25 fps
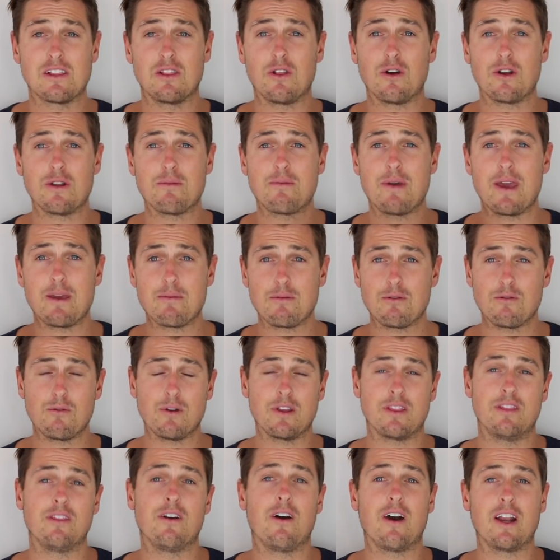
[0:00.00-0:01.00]
a lot of people
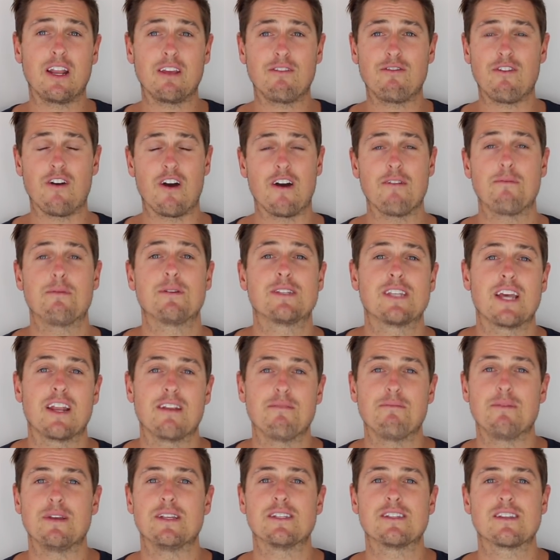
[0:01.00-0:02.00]
with 95%
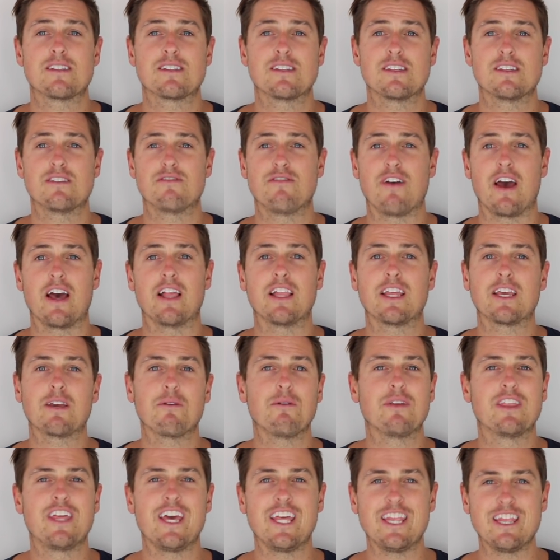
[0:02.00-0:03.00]
of businesses failing
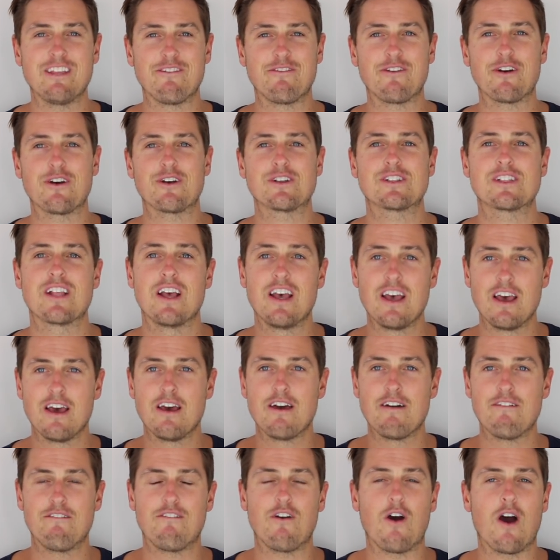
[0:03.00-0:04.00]
within the first
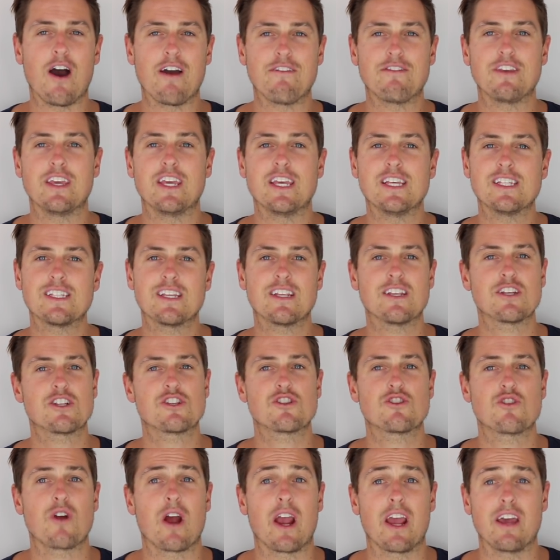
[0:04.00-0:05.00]
5 years in
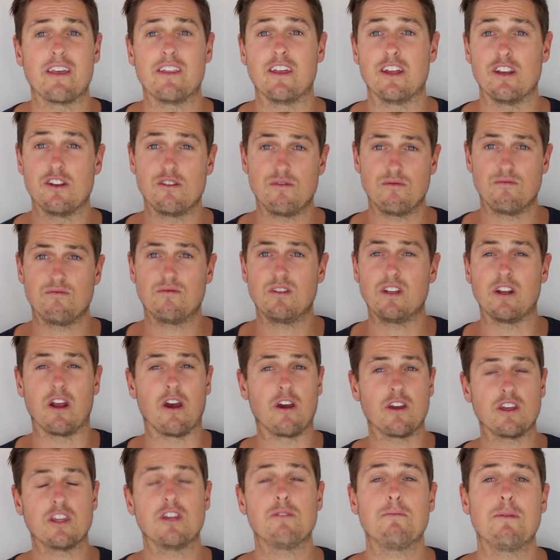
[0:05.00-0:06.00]
Australia that, you
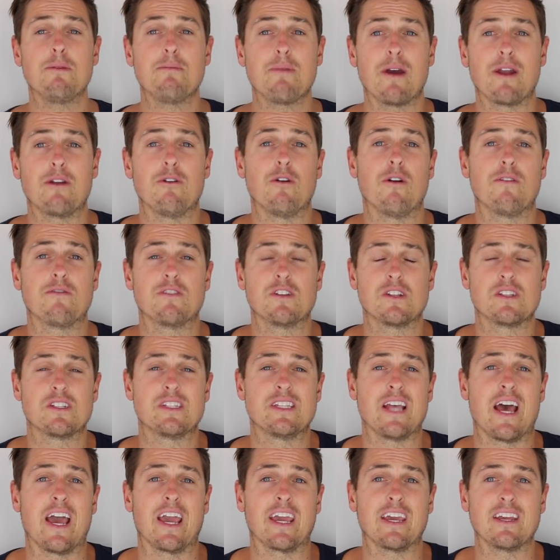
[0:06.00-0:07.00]
know, you'd be better off just
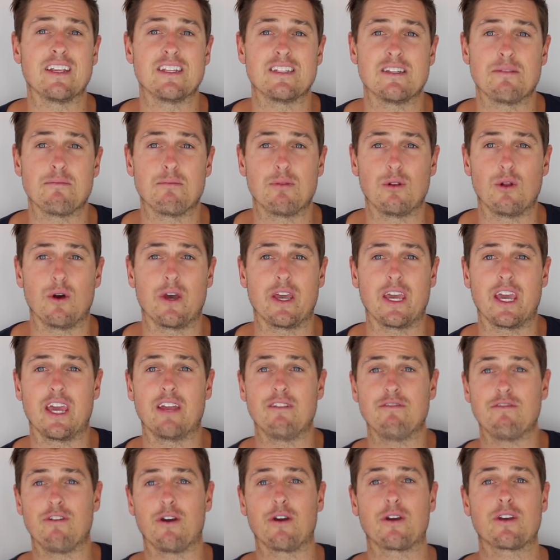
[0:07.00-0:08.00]
staying as an employee
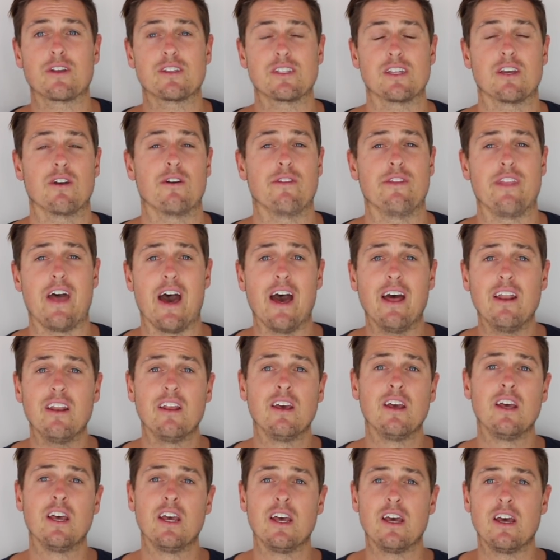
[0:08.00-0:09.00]
and focusing on
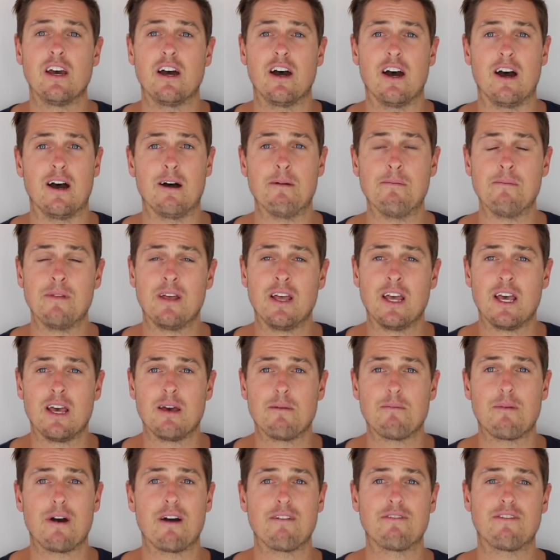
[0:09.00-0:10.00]
that.
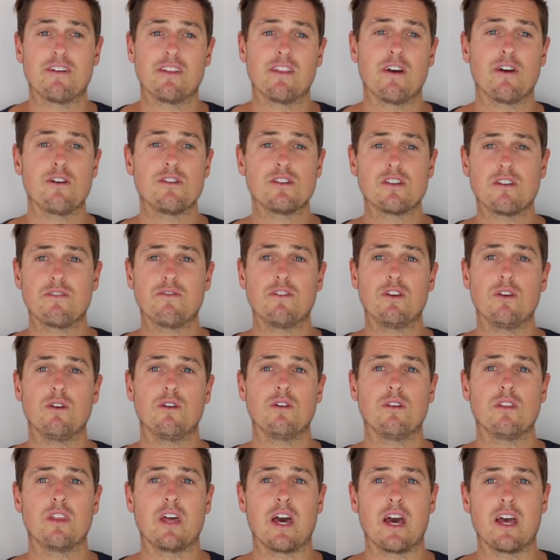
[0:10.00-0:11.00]
But for those of
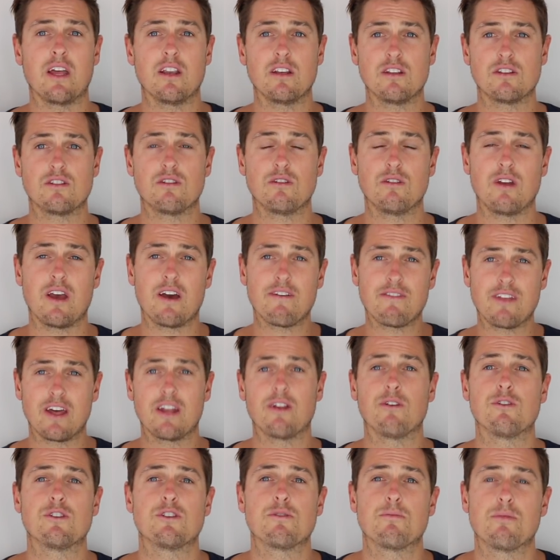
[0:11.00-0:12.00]
you that do have that
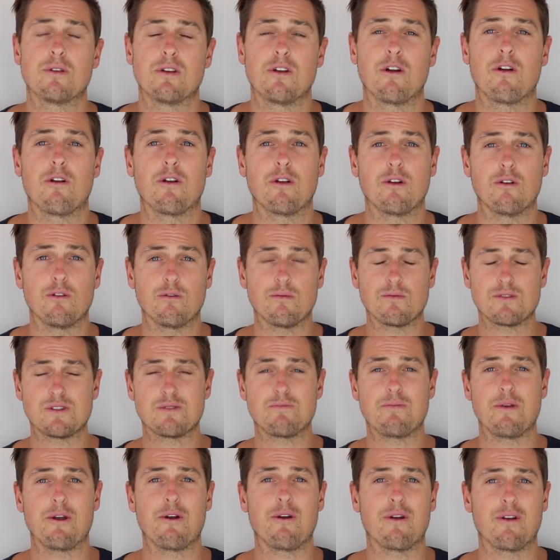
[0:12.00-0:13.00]
entrepreneurial
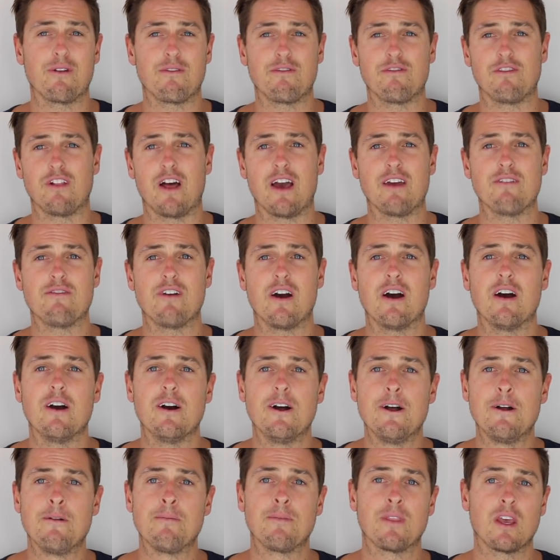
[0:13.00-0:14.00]
spirit and flavour,
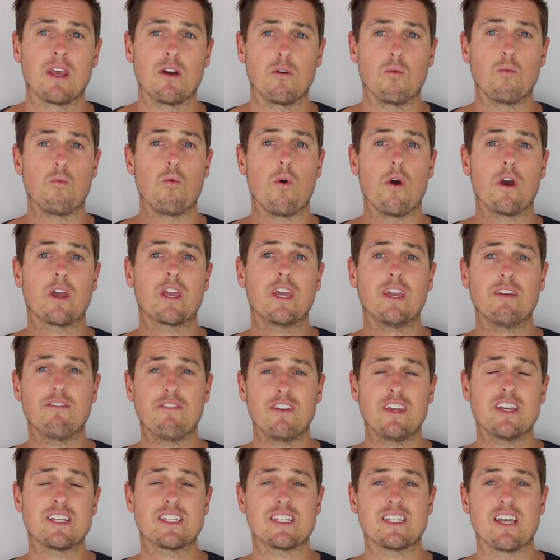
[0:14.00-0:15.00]
working
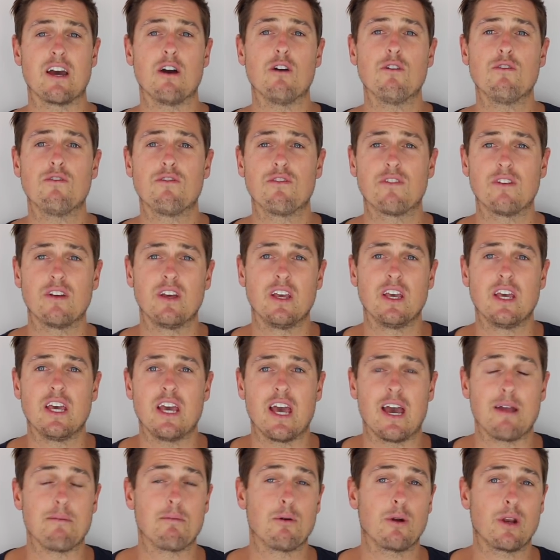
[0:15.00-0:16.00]
for yourself
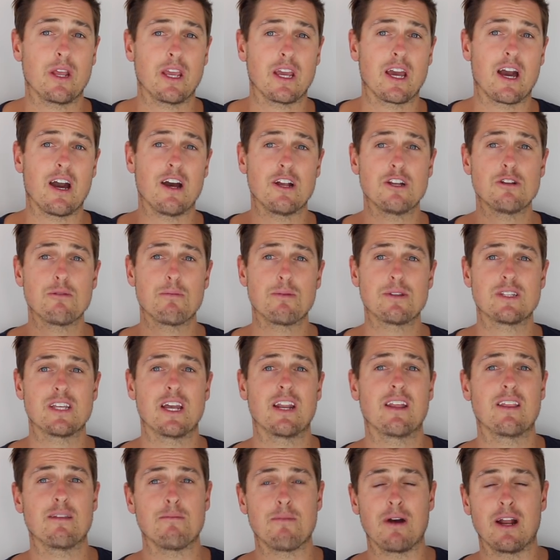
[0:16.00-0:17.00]
and putting
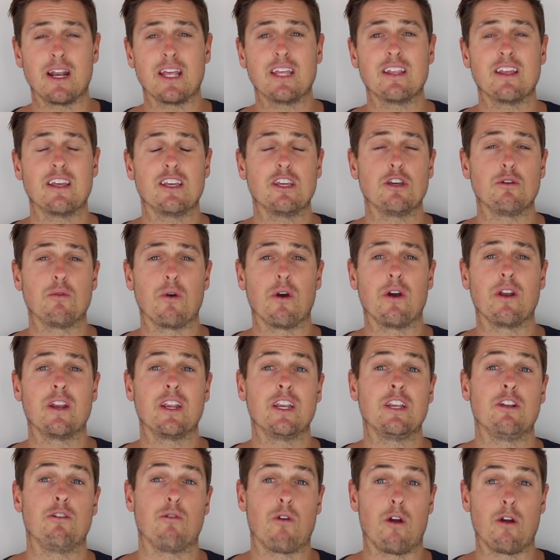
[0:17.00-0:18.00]
100% of the money that you earn
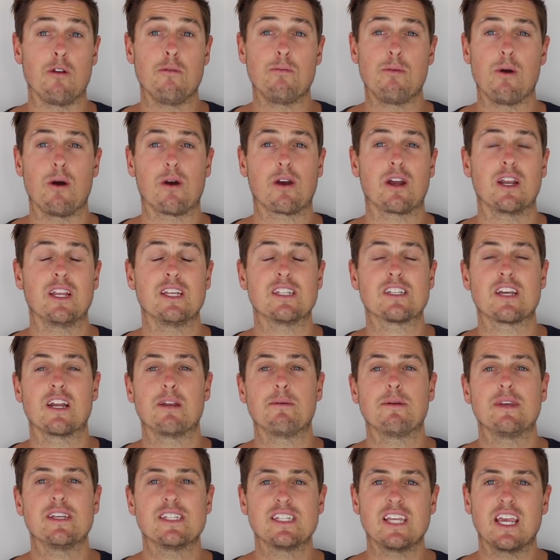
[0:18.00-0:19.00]
in your own pocket is going
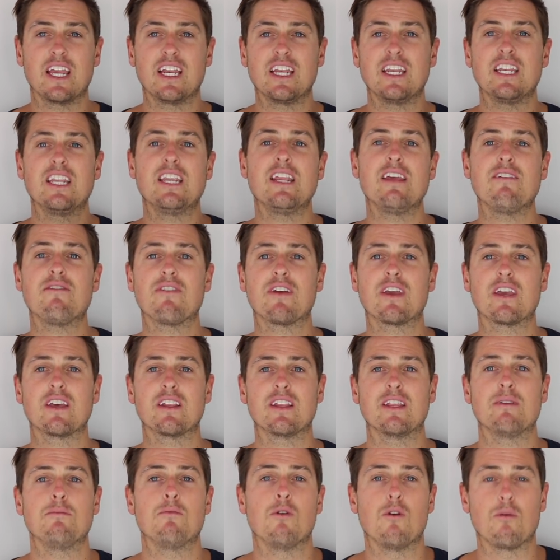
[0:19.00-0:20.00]
to be
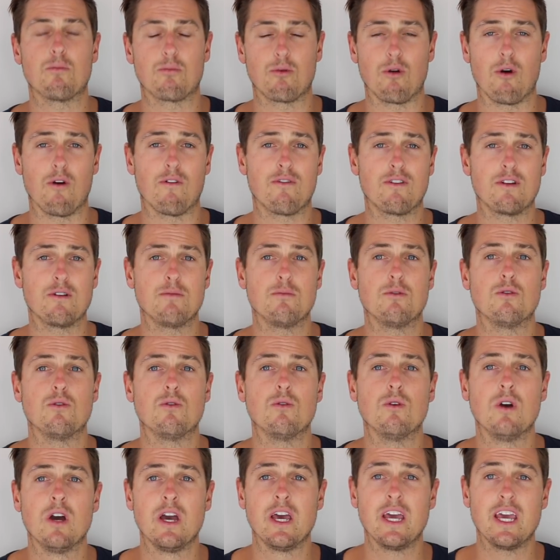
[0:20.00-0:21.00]
significantly more
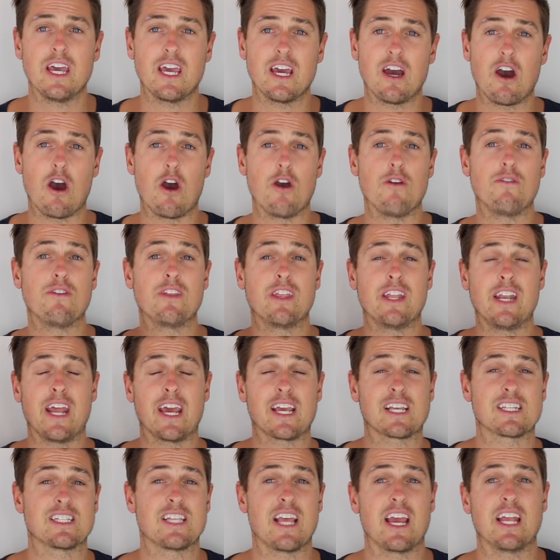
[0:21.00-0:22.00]
profitable over the
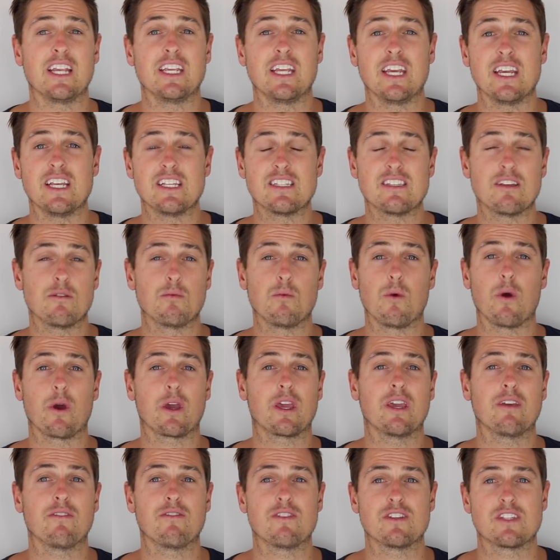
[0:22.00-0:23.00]
next 10 years than
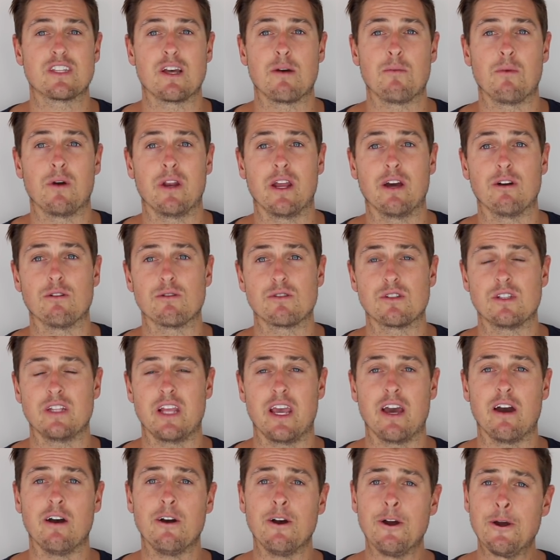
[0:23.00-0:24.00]
working for someone else.
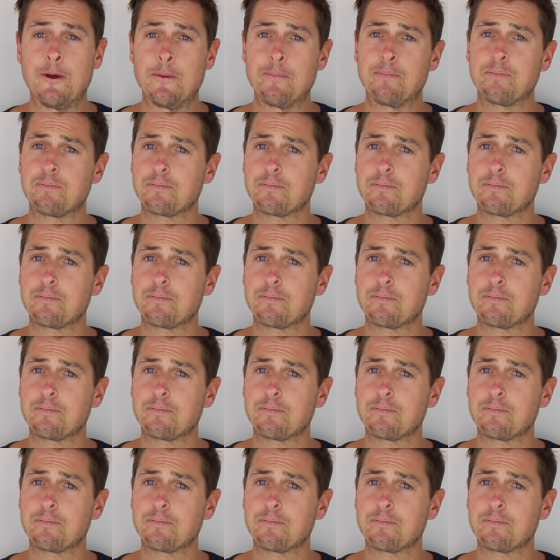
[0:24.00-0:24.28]
Now,